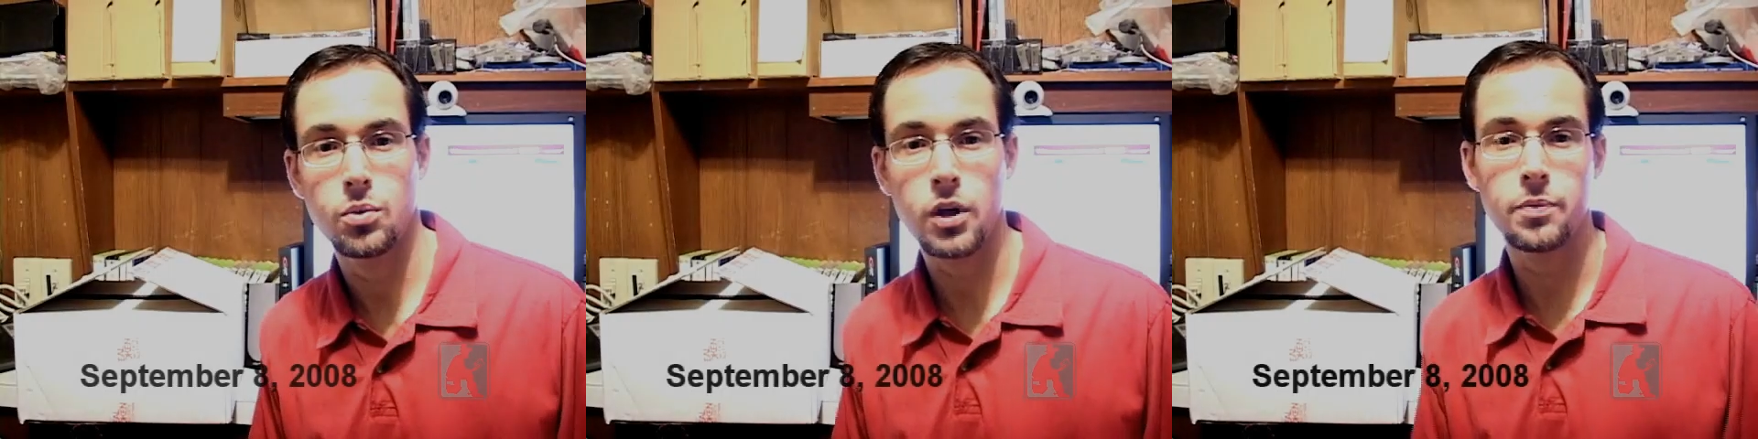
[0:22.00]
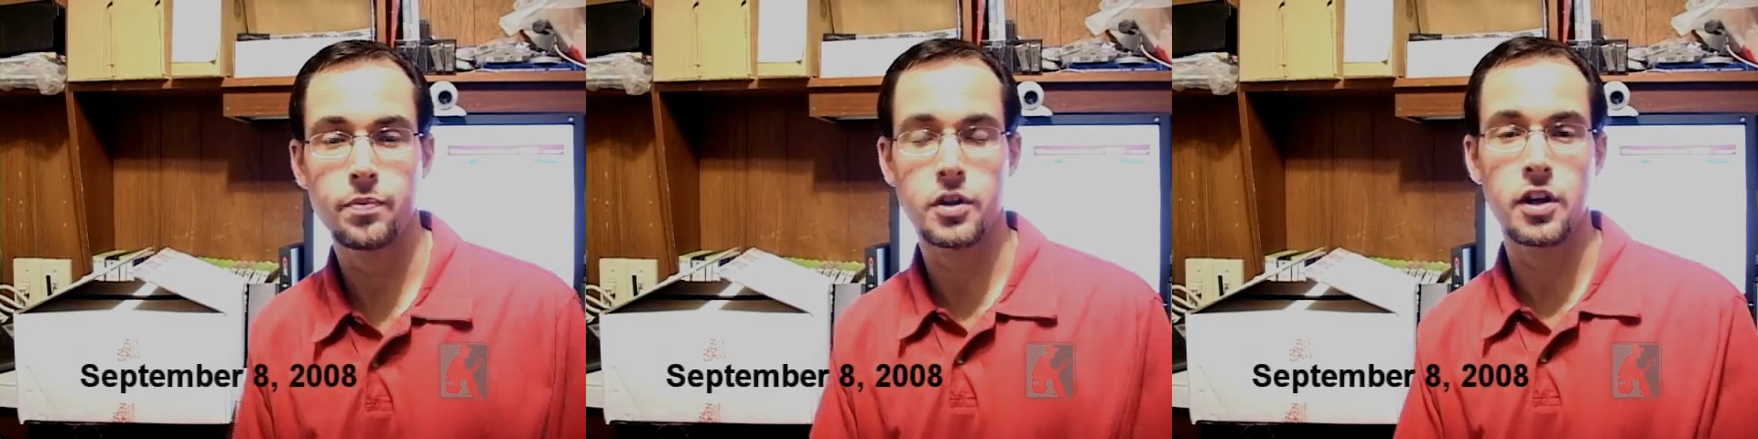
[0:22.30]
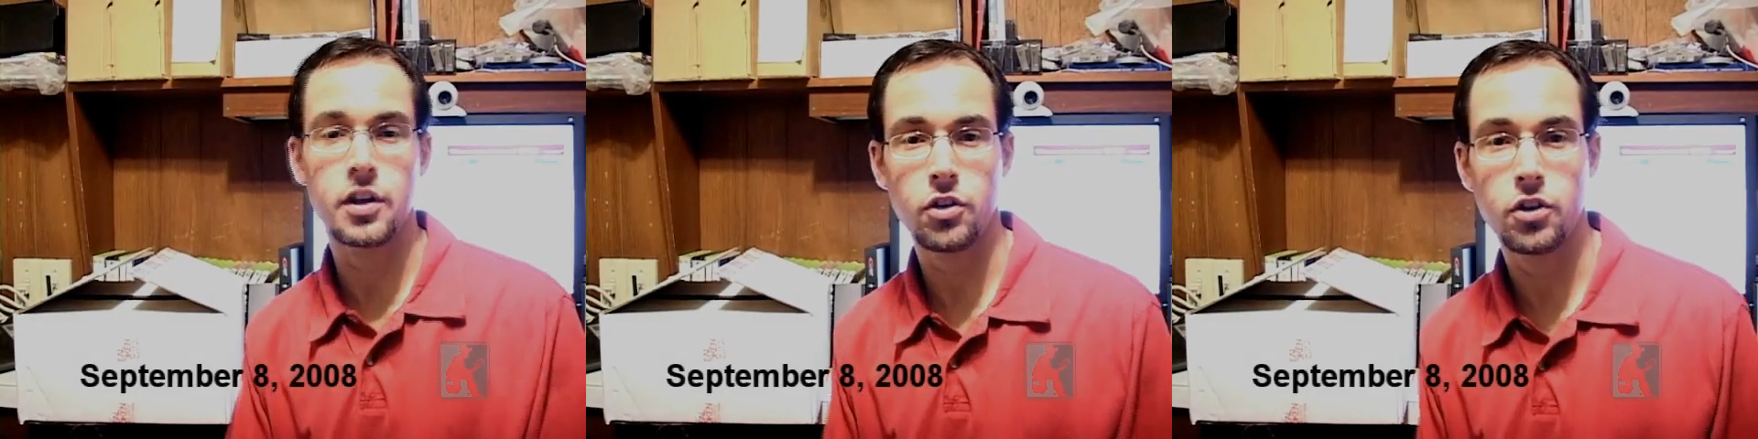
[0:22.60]
Well,
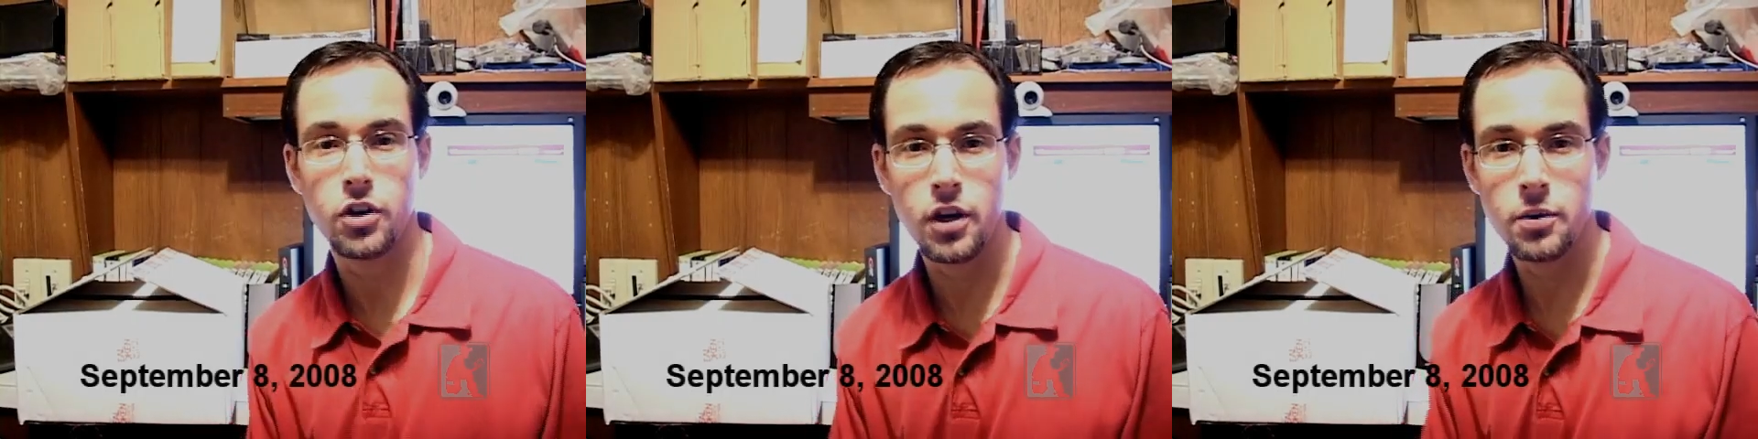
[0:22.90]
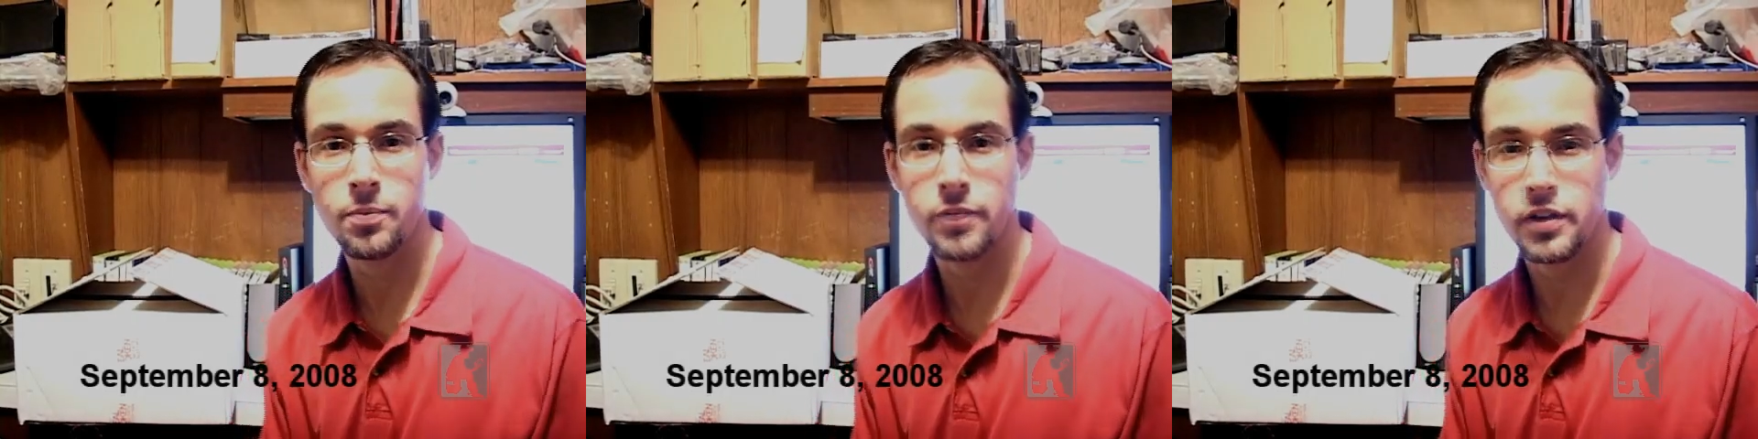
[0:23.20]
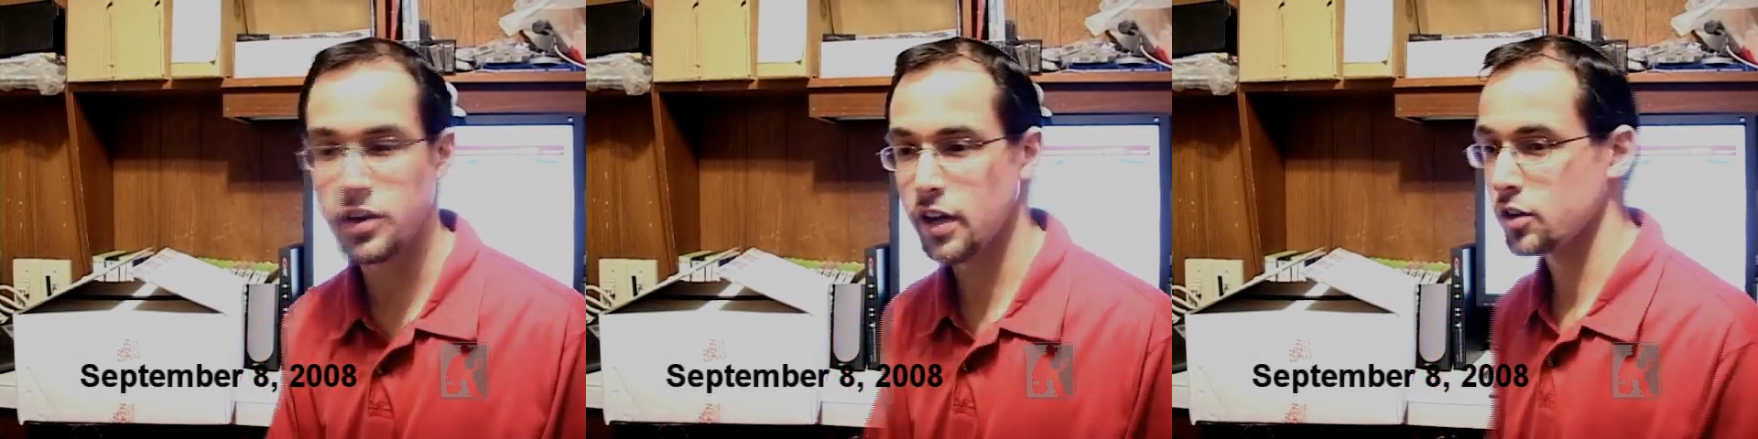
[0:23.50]
today's a good day.
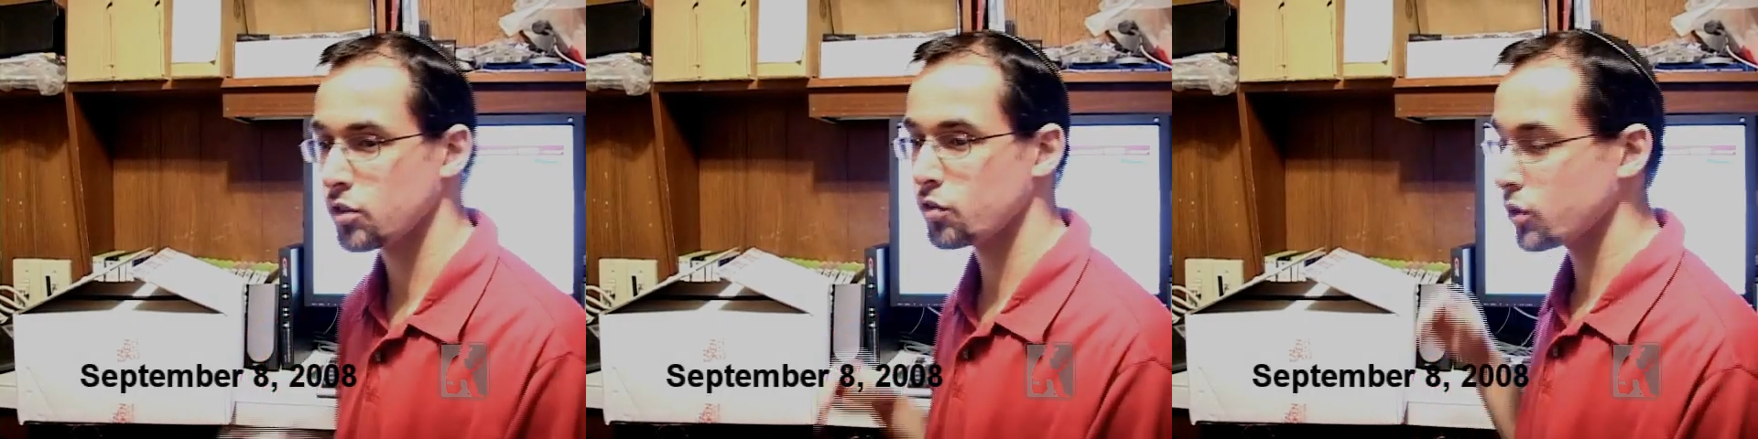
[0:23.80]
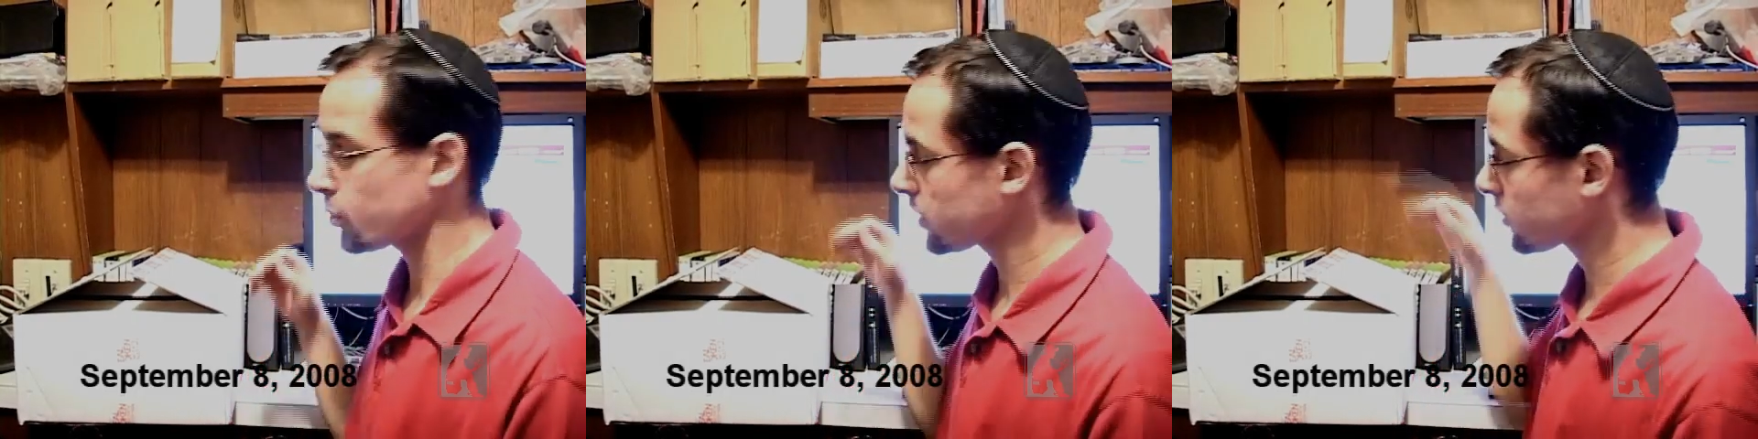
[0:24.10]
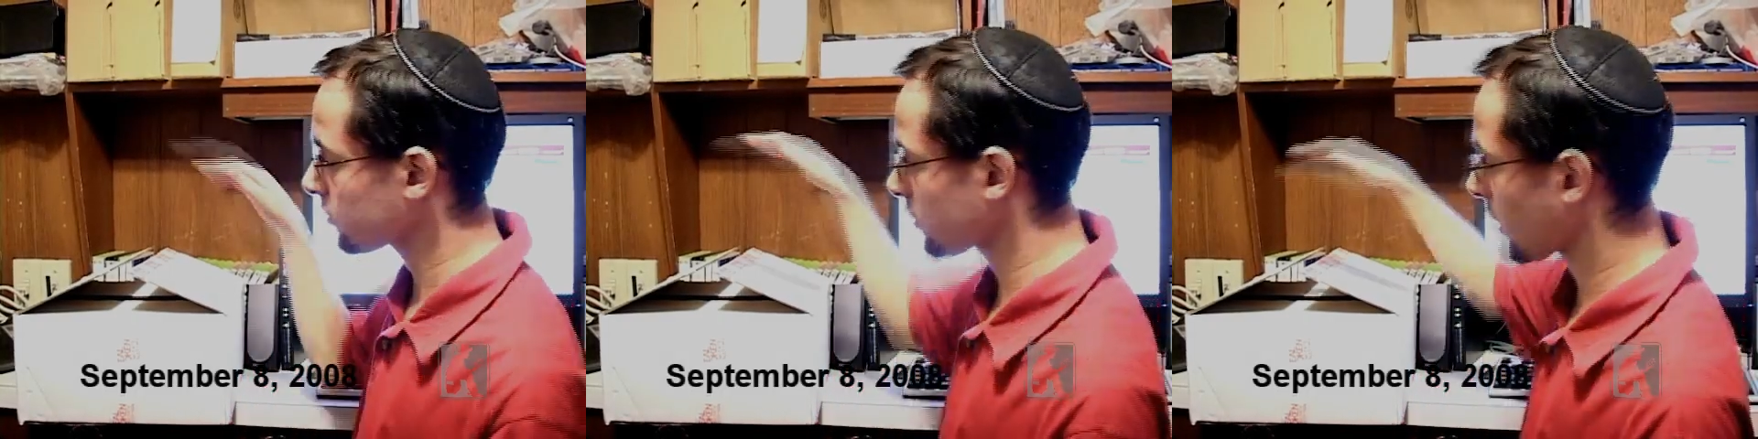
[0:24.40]
Exactly 3
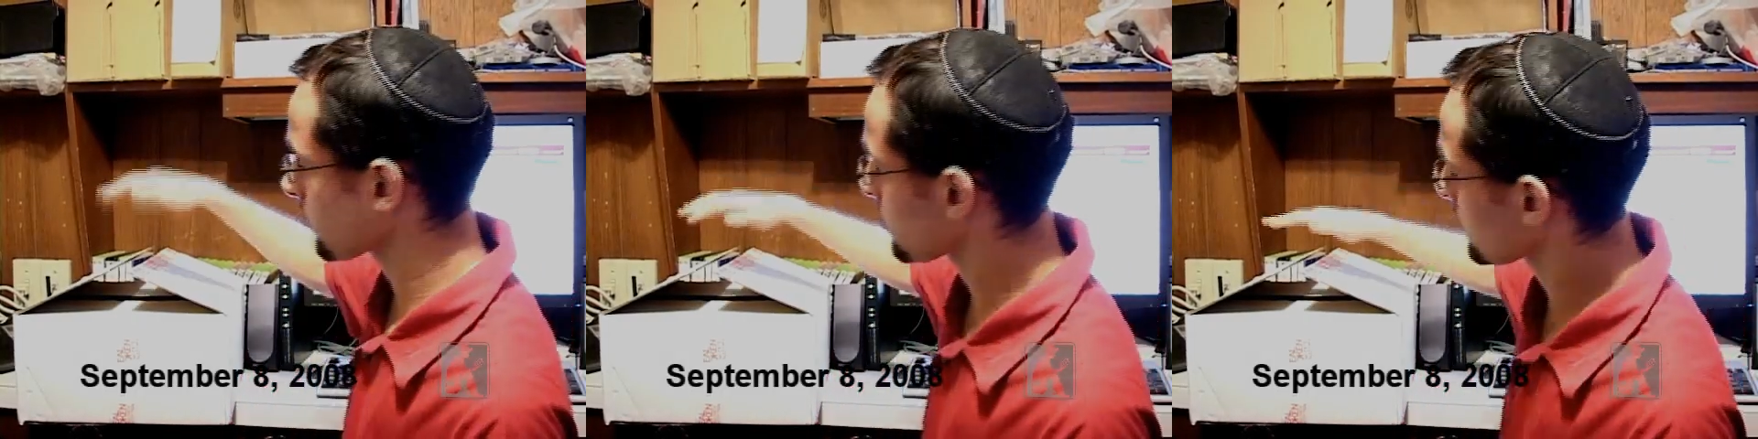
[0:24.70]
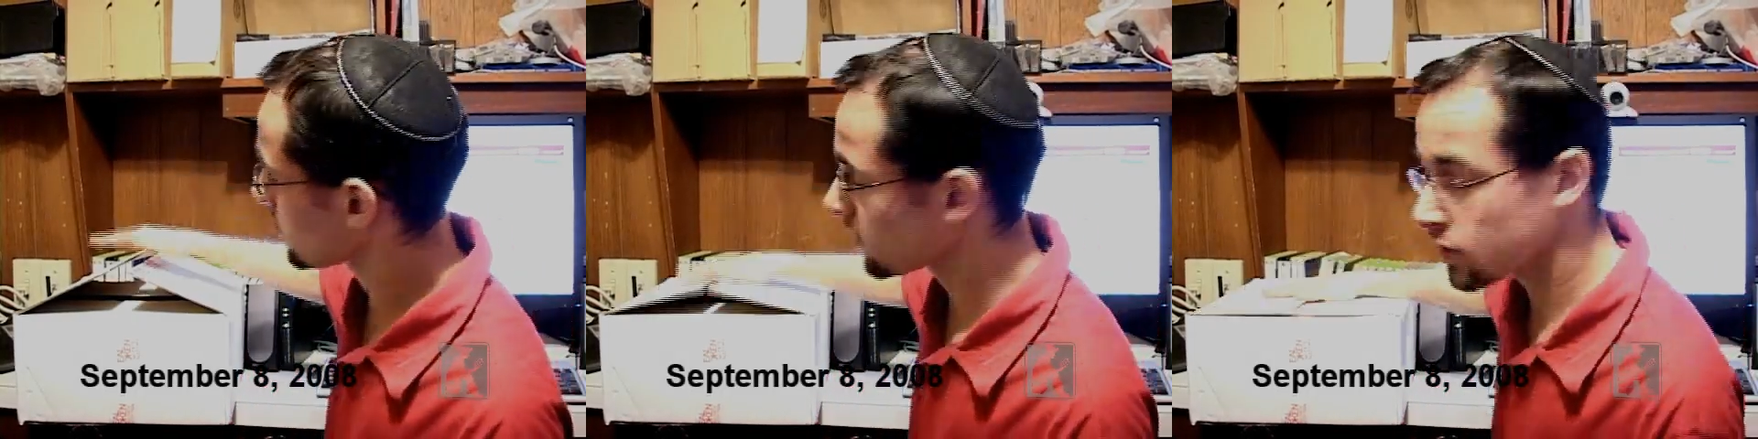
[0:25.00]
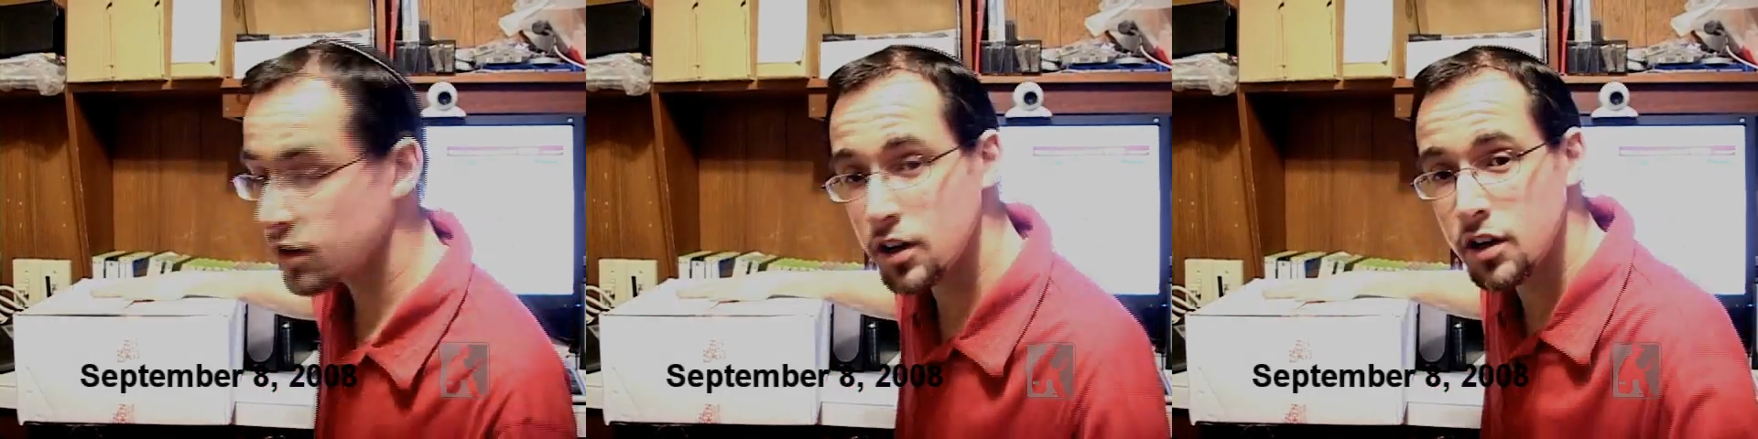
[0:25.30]
weeks after I
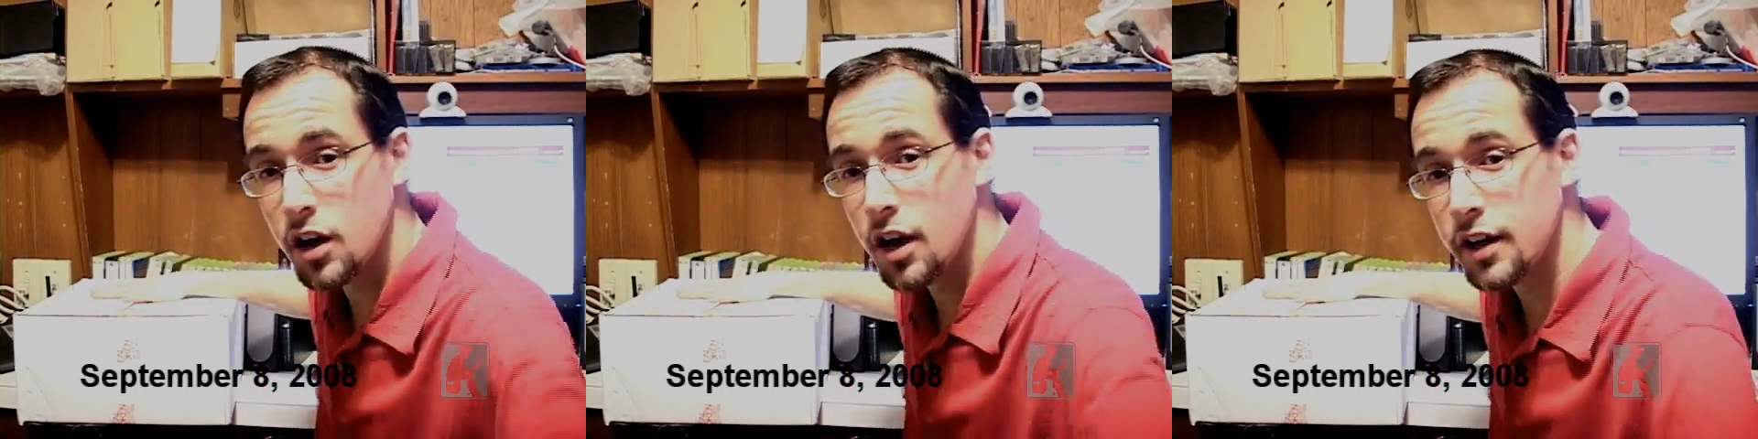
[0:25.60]
sent it in,